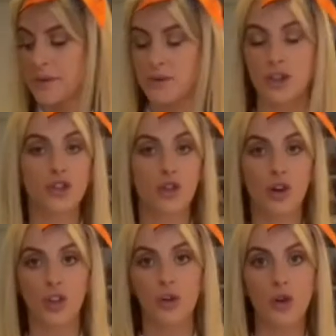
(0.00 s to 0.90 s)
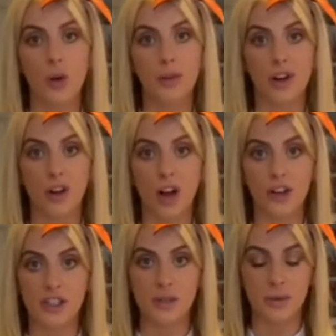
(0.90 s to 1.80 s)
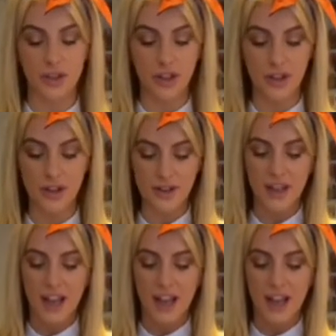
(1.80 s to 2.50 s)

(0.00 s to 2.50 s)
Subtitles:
I'm just going to talk through a couple of garnishes we're going to use.